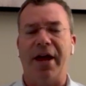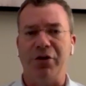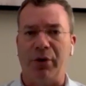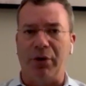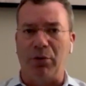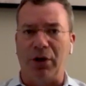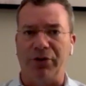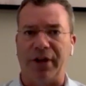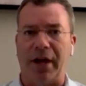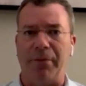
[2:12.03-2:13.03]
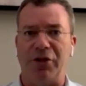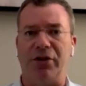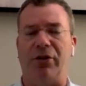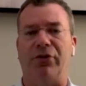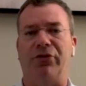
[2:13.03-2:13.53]
and doing real damage
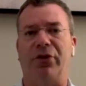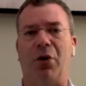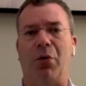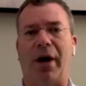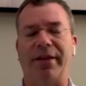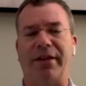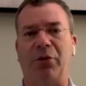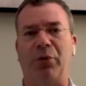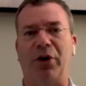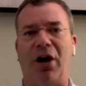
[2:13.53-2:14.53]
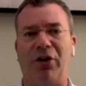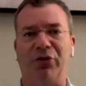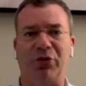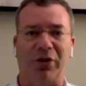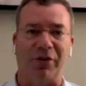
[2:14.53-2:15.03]
here. So I, think we all
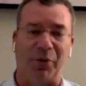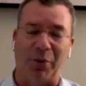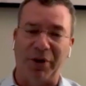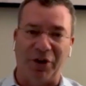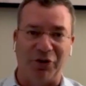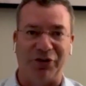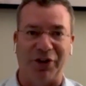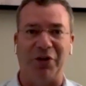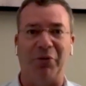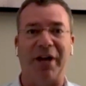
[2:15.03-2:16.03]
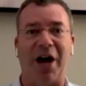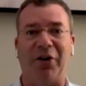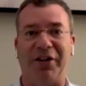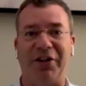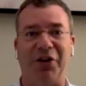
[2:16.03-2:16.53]
are sort of we, we understand the
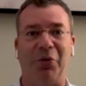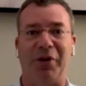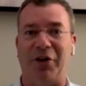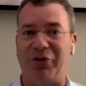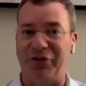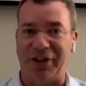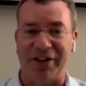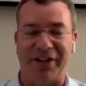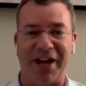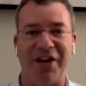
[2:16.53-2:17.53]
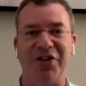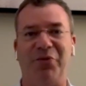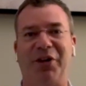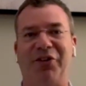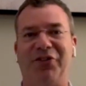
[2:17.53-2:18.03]
reality here. We understand age.
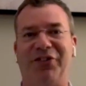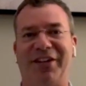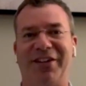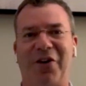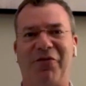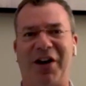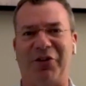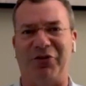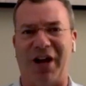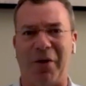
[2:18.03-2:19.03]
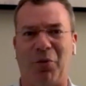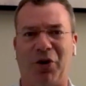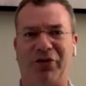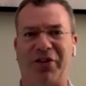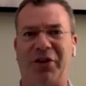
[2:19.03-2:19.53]
We understand how father time
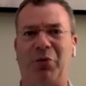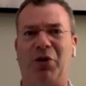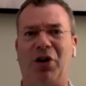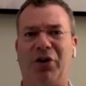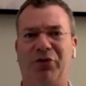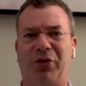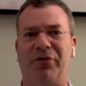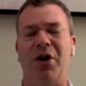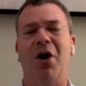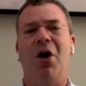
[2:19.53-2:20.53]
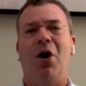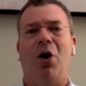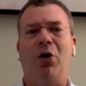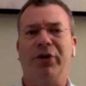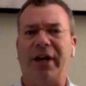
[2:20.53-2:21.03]
works. I think we're all sort of
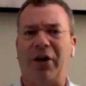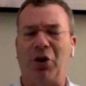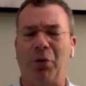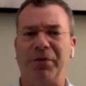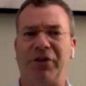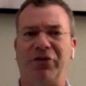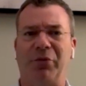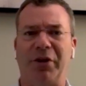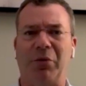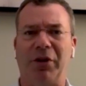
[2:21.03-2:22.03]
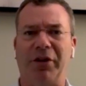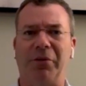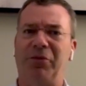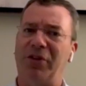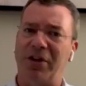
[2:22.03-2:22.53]
holding out hope that Serena
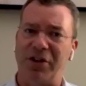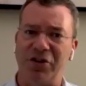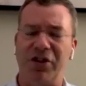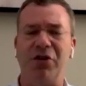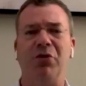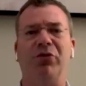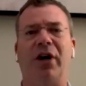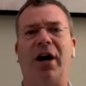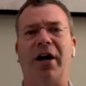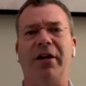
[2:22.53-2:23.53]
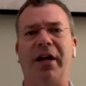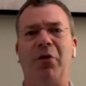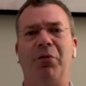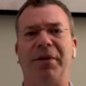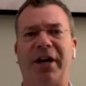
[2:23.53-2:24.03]
Williams continues on. It
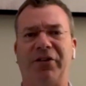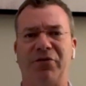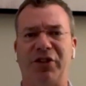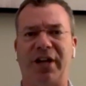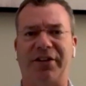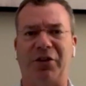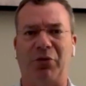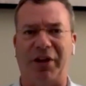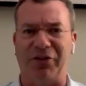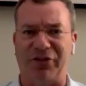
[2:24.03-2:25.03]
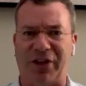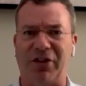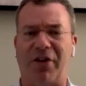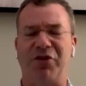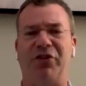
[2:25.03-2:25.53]
would be nice if she got the grand send
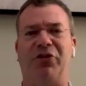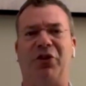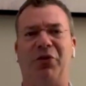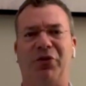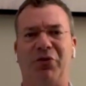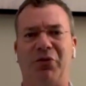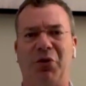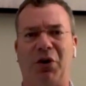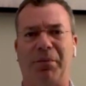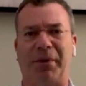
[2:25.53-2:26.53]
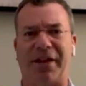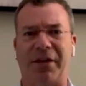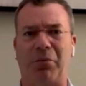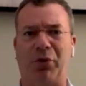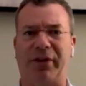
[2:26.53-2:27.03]
off she deserves in New York, but I
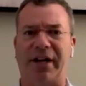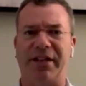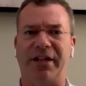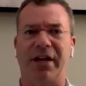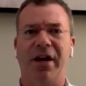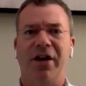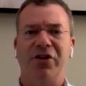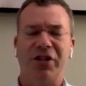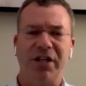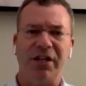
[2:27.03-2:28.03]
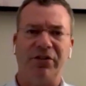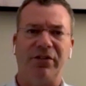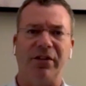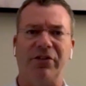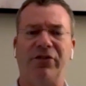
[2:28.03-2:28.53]
think more than anything, she needs
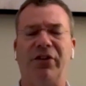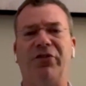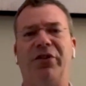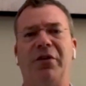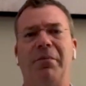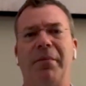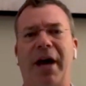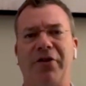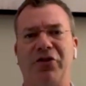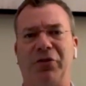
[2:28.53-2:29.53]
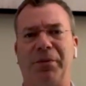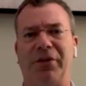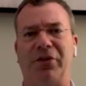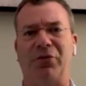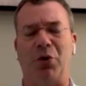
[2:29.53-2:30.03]
consistent matches
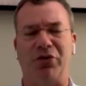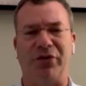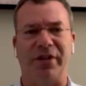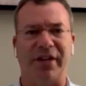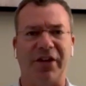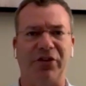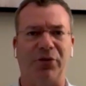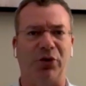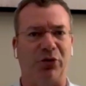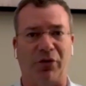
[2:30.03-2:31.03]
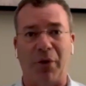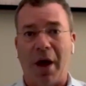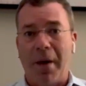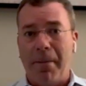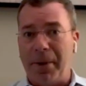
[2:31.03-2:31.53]
because unfortunately, the days of her sort of